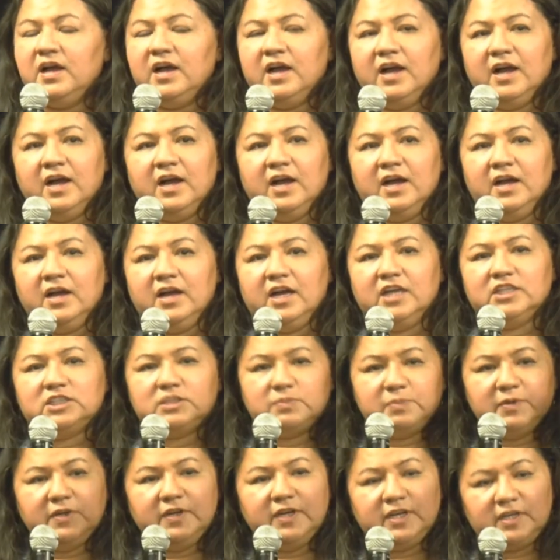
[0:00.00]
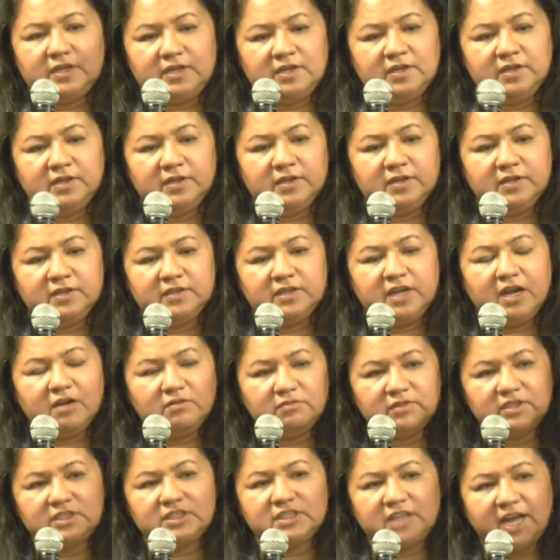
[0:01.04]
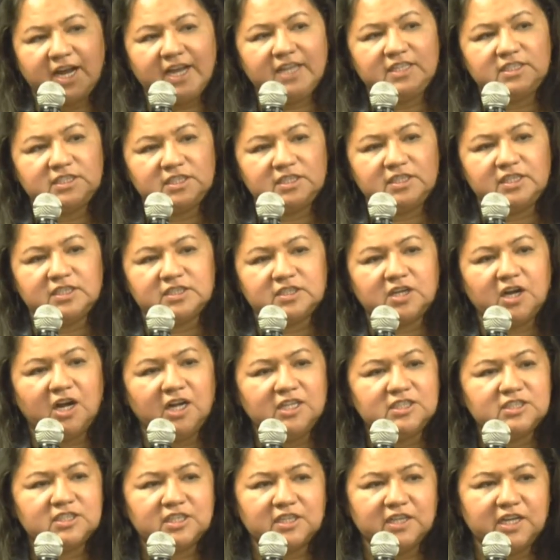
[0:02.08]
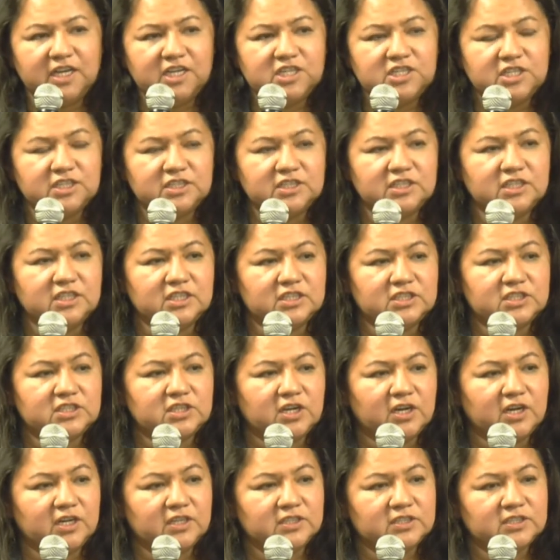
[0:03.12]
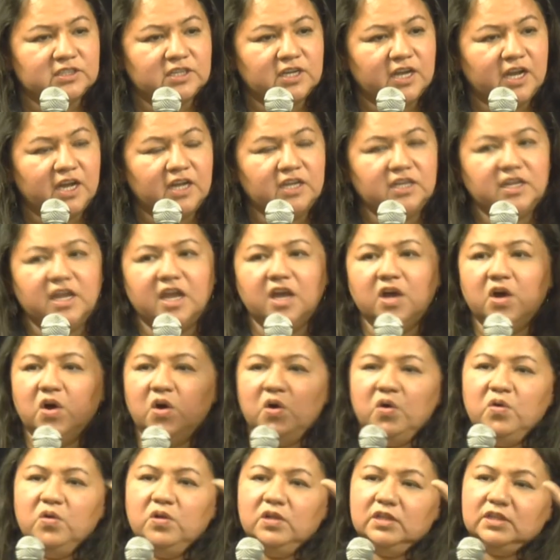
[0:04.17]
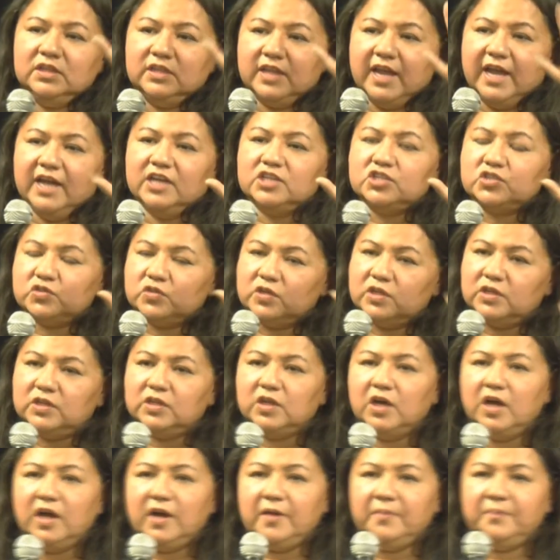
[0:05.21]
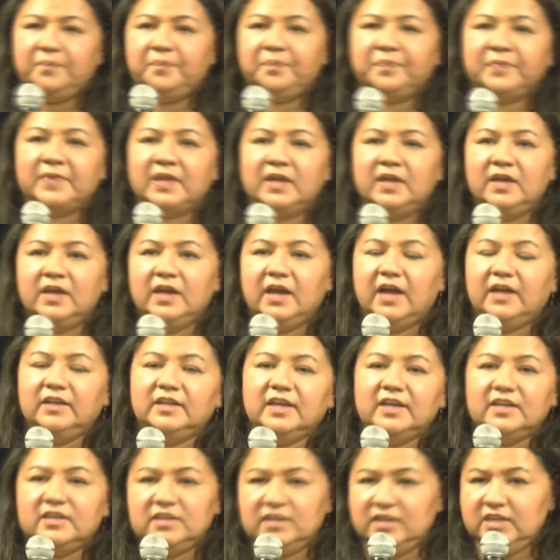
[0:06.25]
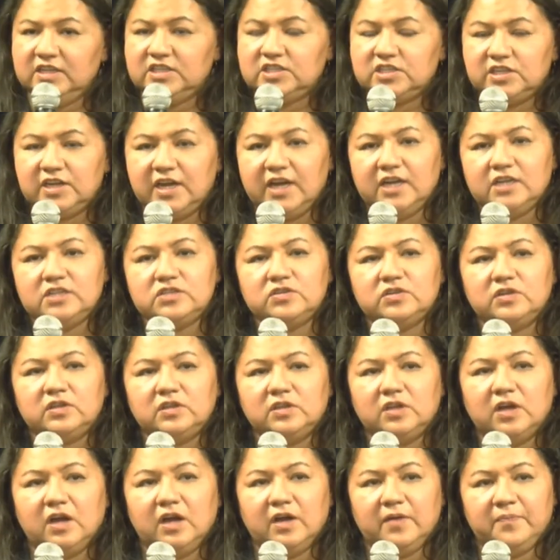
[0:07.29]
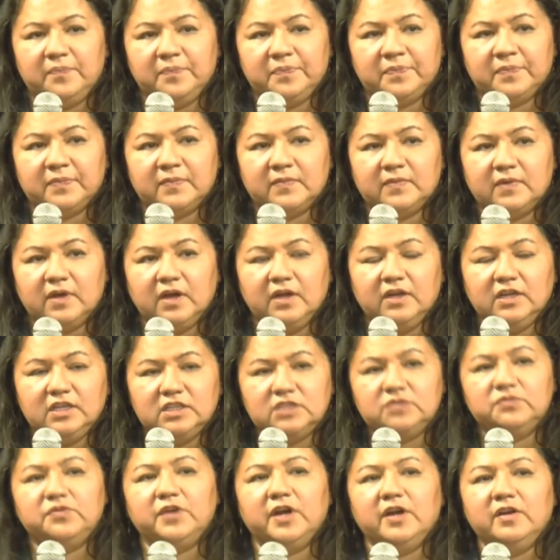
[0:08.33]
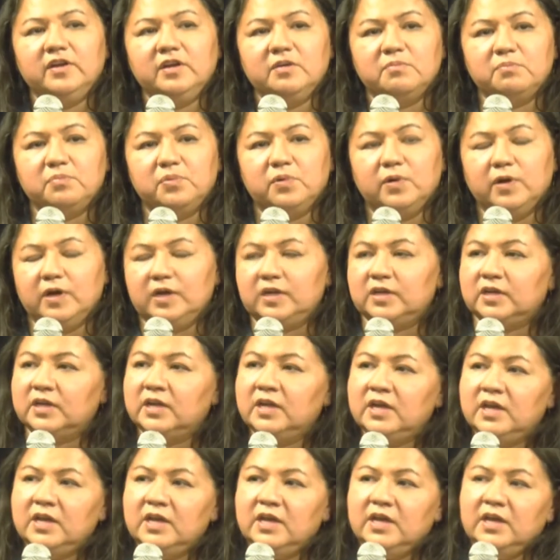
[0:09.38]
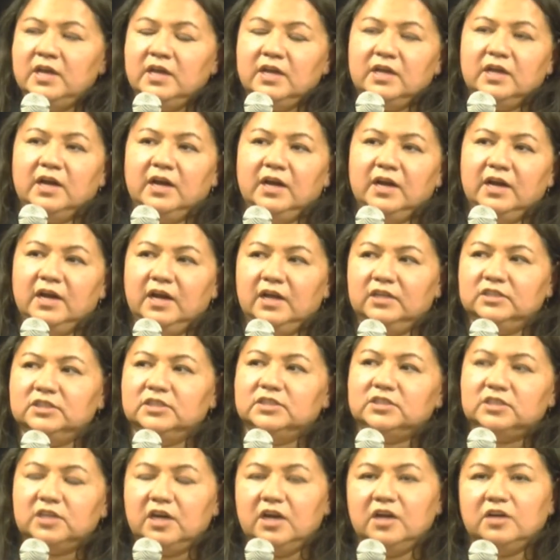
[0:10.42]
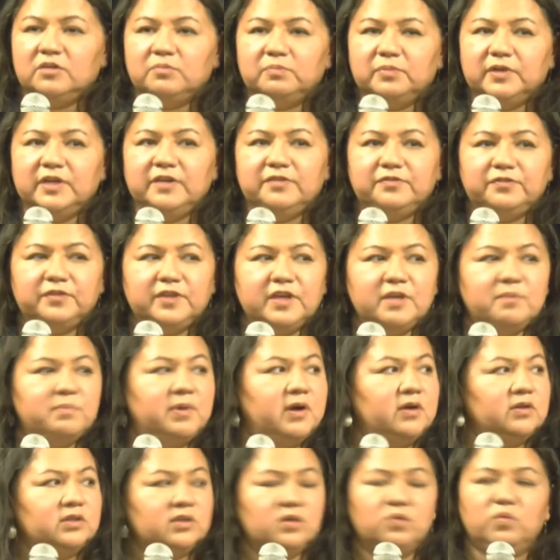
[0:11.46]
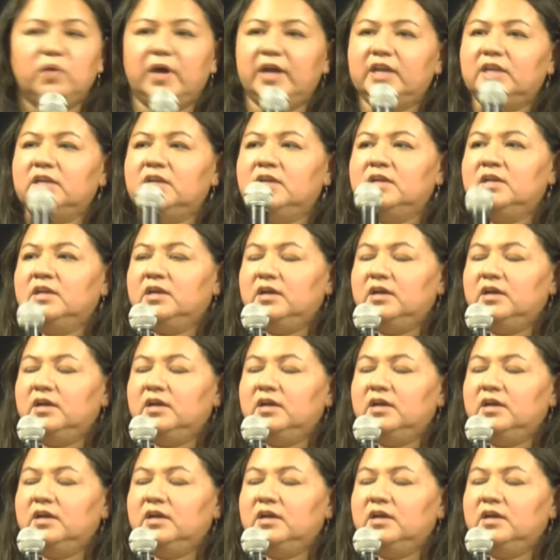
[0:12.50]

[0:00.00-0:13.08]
uh, a spirit that resides in these constellations and the stars and they hold natural law and they teach natural law and it's very important. Uh, I'll just talk briefly about the one,